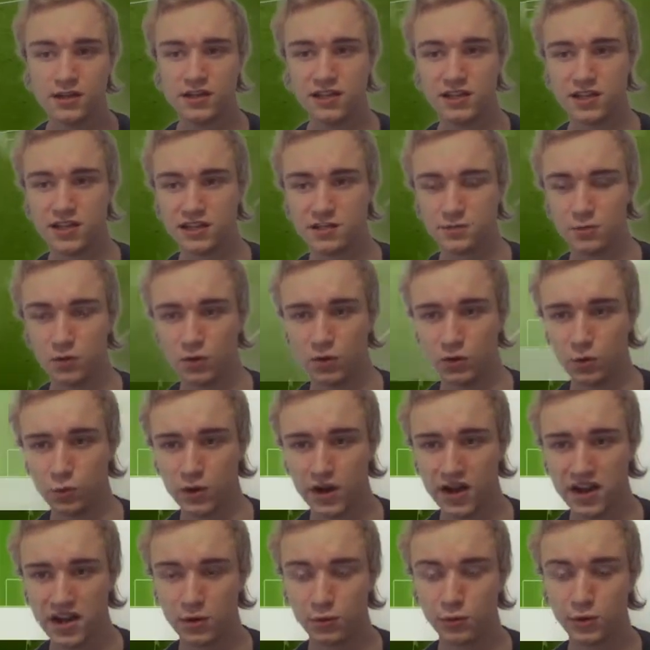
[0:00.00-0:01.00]
they get the ball
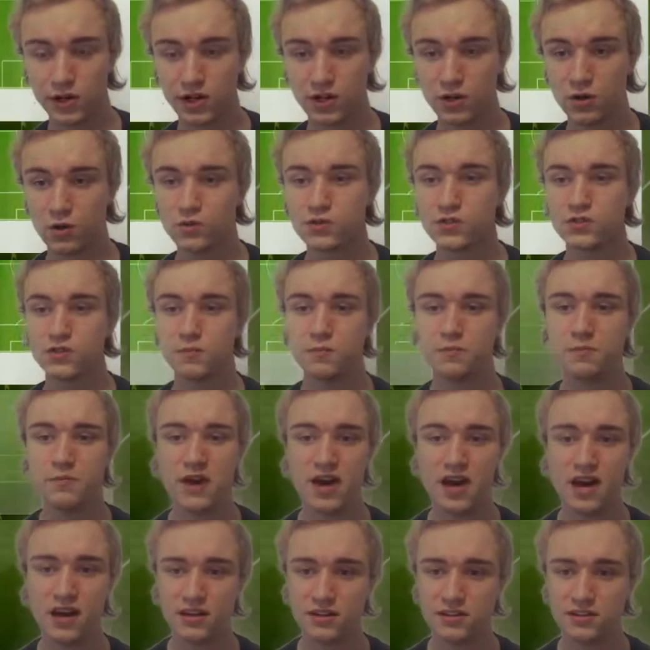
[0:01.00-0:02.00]
away, and we go to
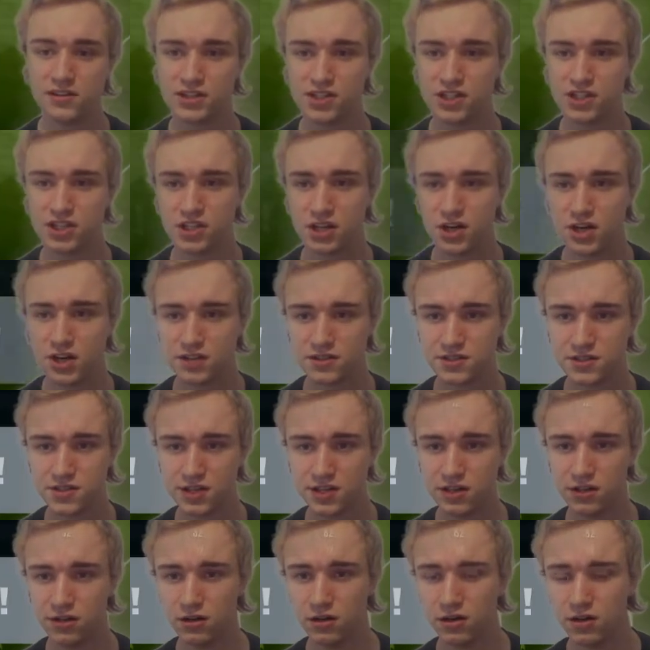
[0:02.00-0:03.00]
penalty shots
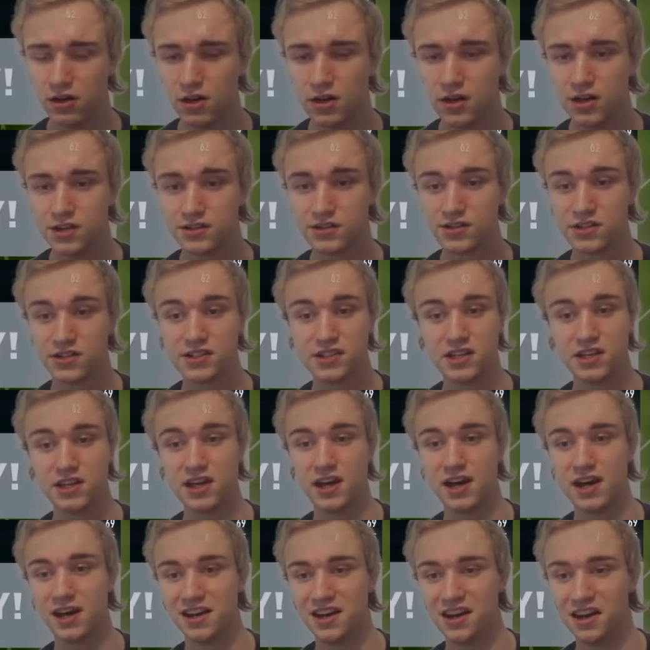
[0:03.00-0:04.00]
here. As you can see, they
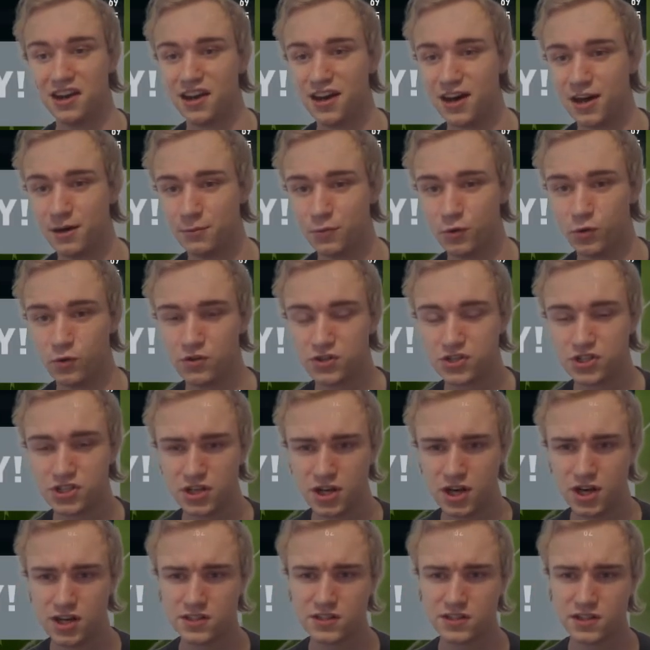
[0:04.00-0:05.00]
had a lot more
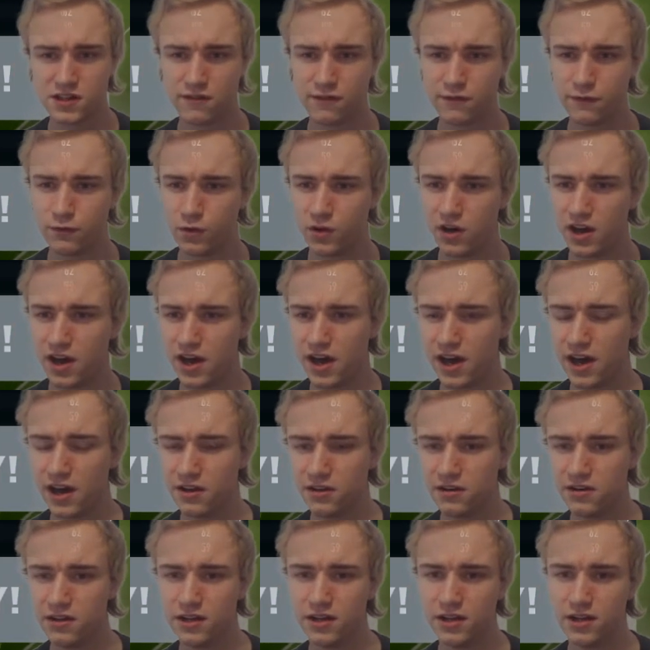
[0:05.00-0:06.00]
shots. I thought I
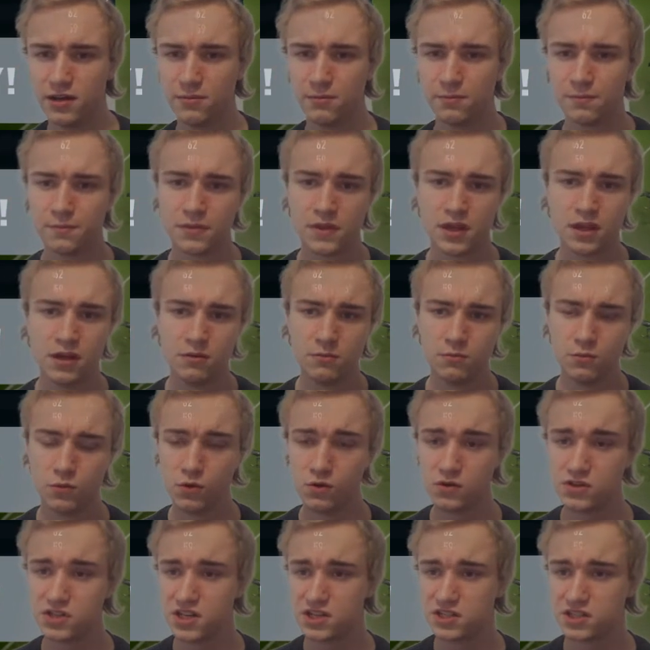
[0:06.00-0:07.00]
had
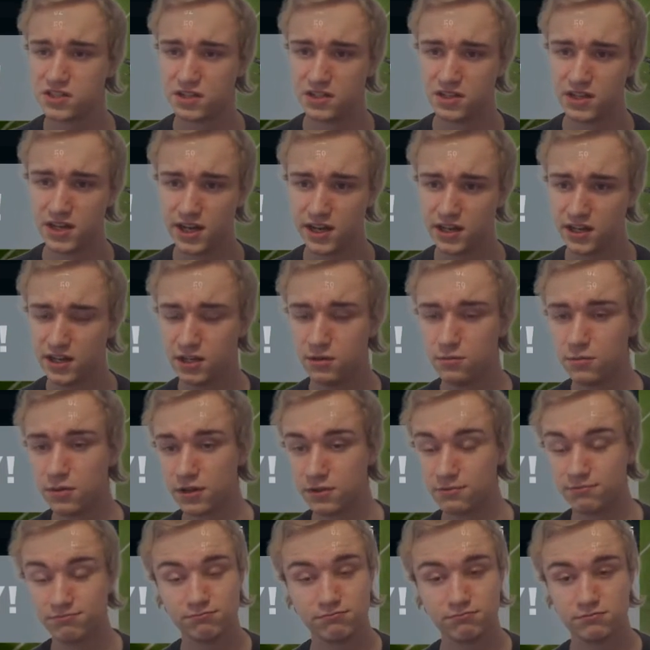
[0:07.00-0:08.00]
more shots than they did,
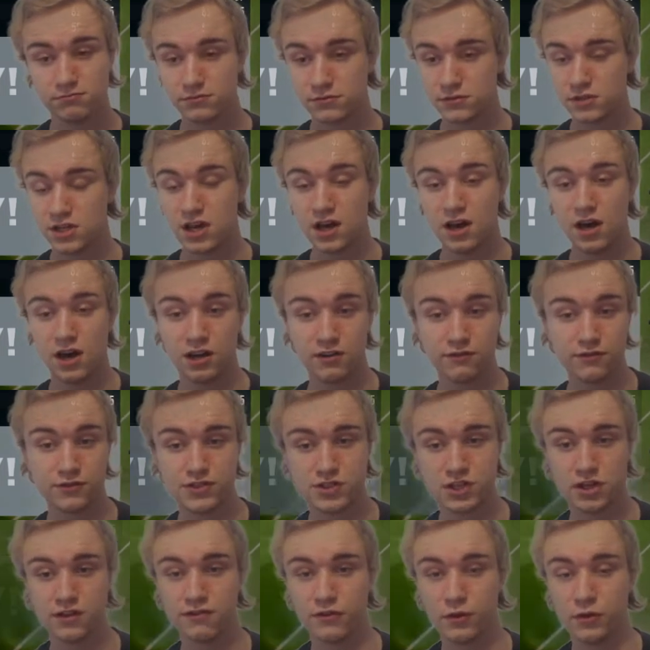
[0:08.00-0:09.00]
but
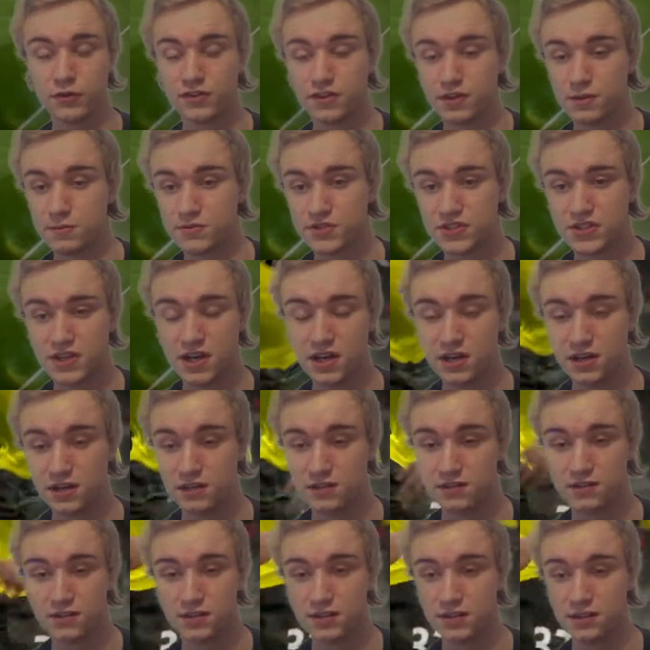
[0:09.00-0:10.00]
Alphonse Lafont, I'm saying
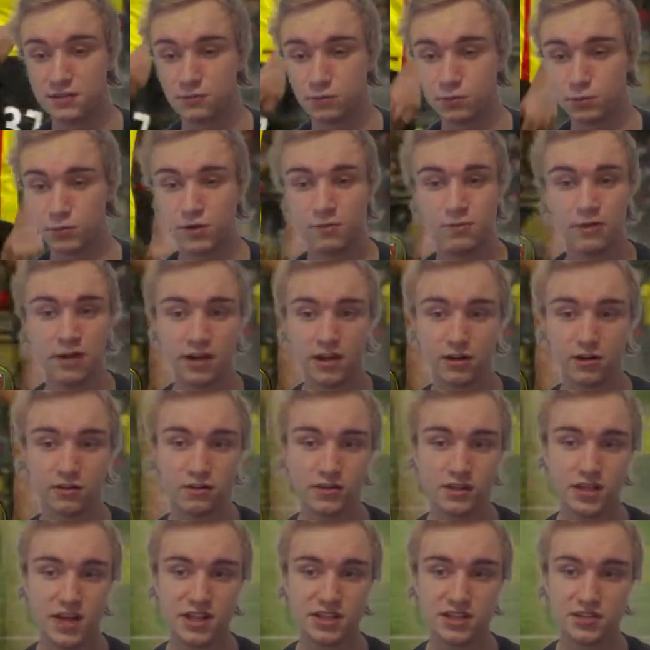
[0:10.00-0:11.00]
it. We're playing
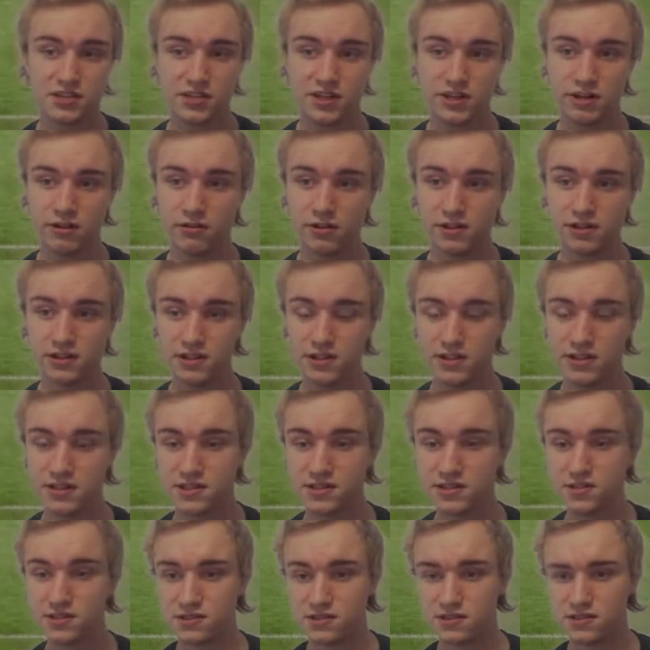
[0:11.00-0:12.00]
on legendary in
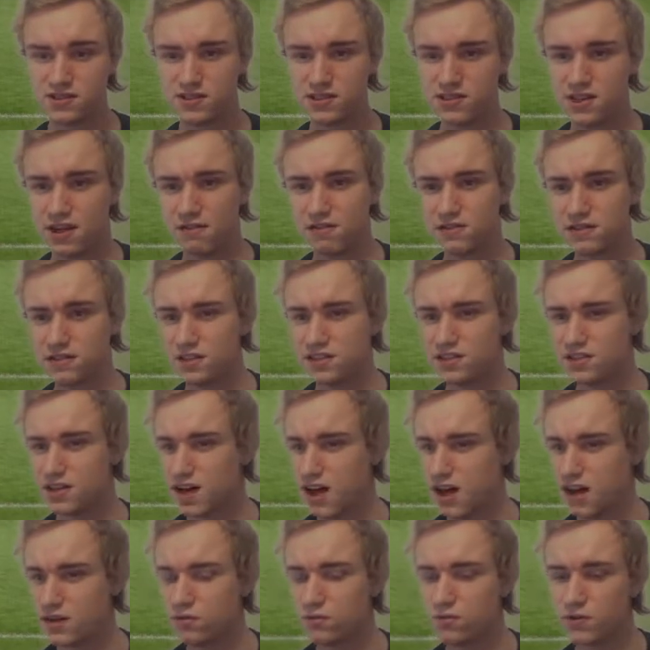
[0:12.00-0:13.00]
this
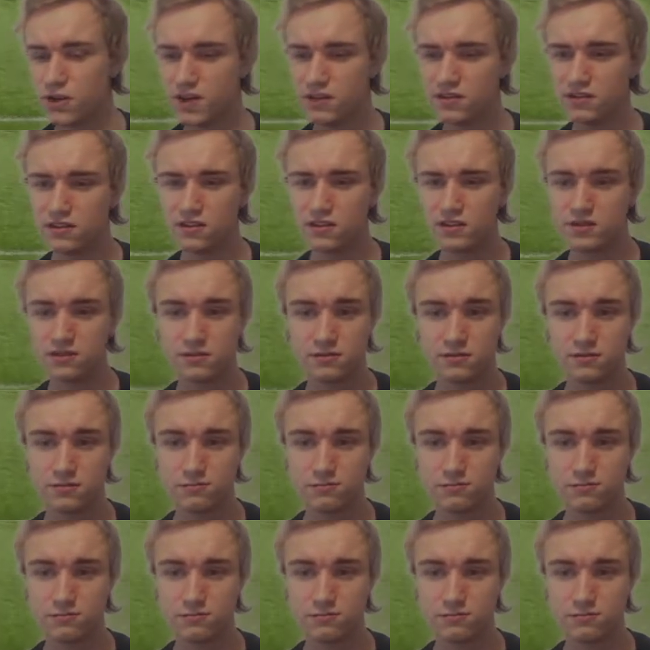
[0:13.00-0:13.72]
79 rated